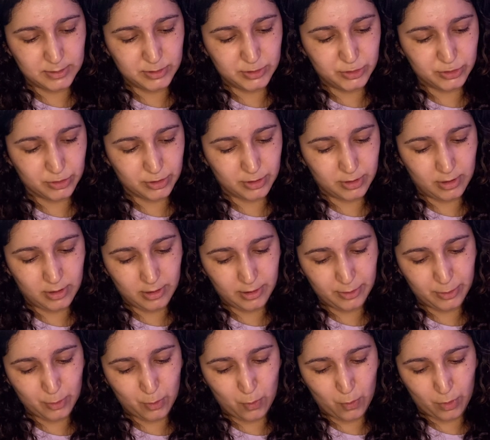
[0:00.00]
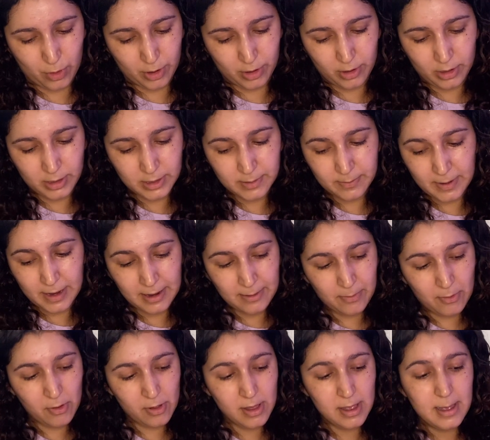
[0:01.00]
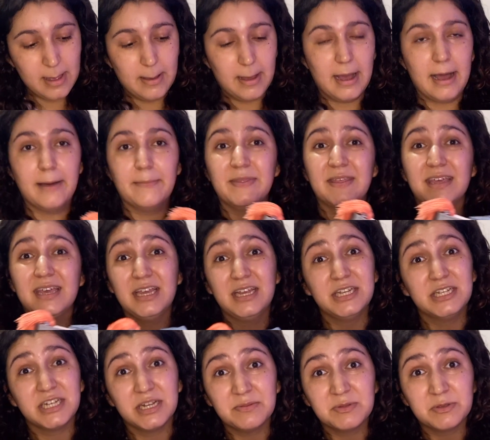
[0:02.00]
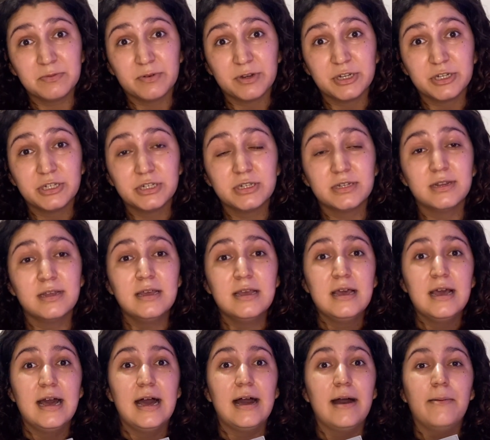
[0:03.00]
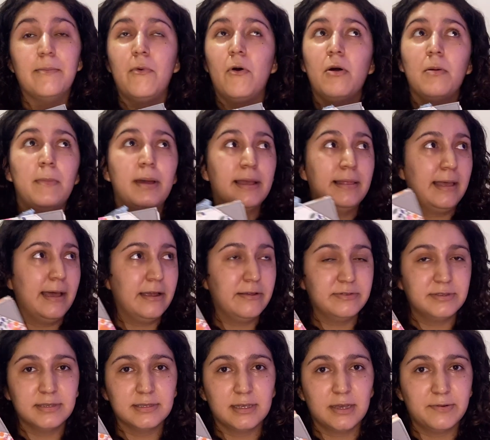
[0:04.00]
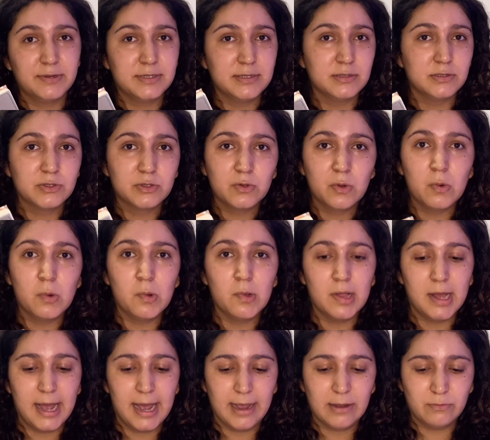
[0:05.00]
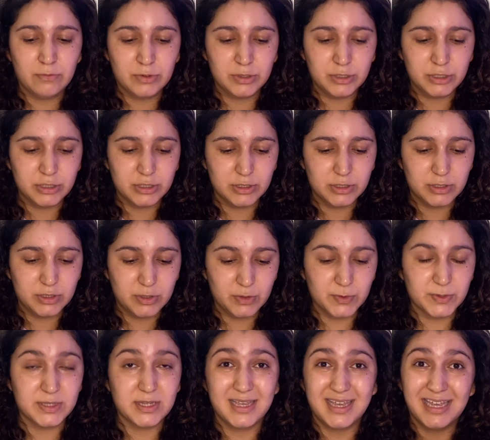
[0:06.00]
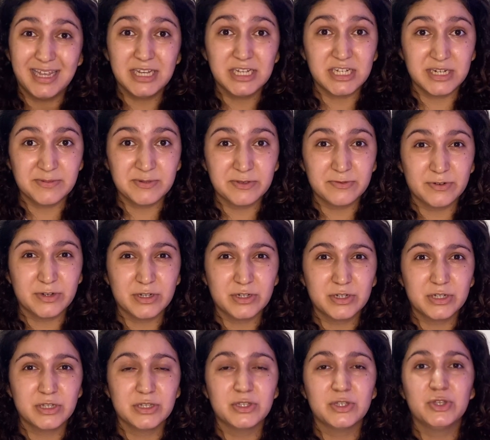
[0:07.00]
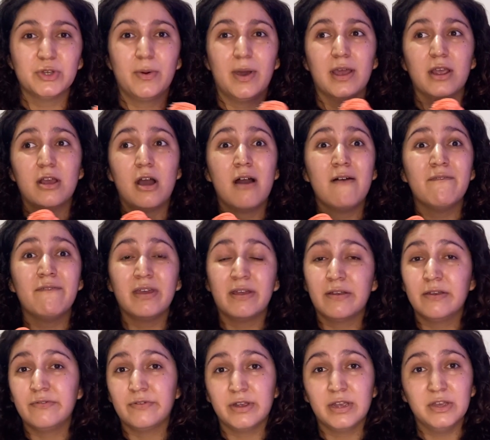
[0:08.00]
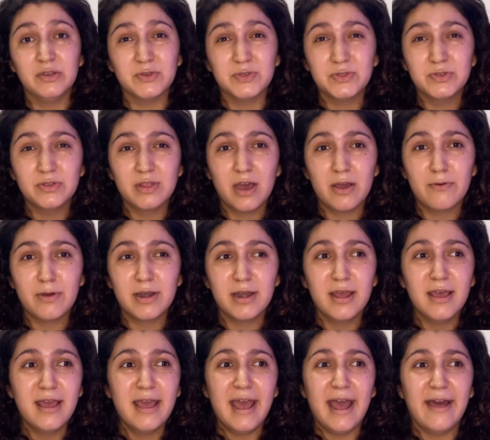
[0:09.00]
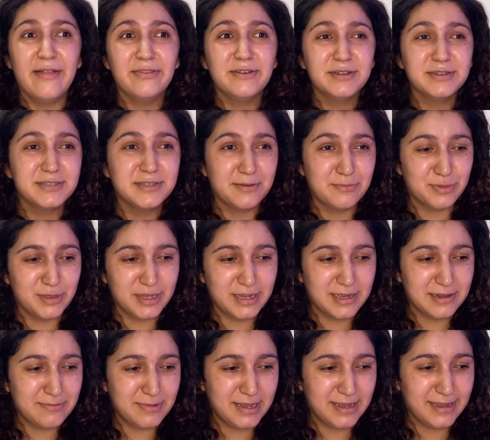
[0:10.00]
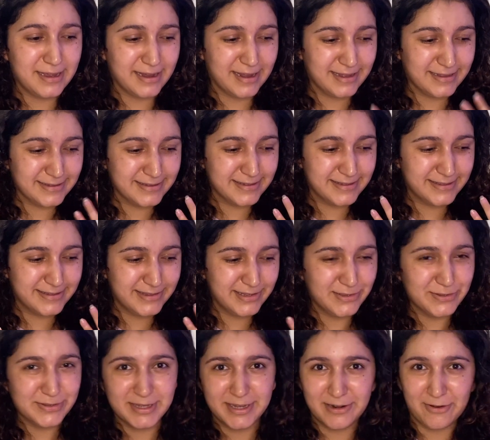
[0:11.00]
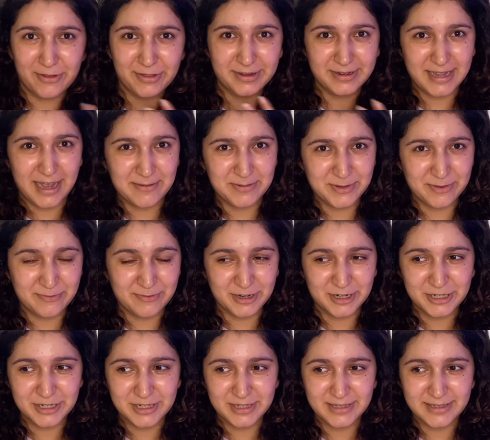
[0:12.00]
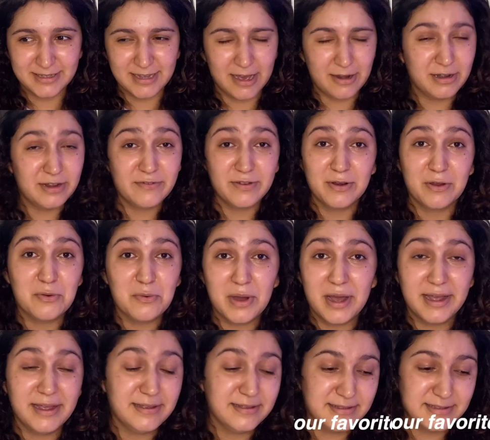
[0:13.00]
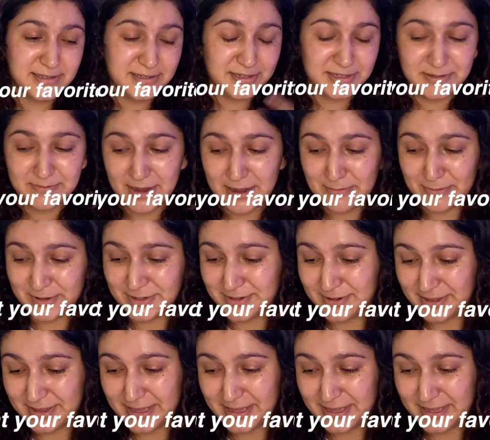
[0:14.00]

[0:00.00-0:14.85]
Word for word: Journal the World Bible, the King James Version. All my life since I was in school, I would just use the King James Version, so I got very, very used to that one, and there's something in me against using other types of versions. I don't even know why, it's just my personal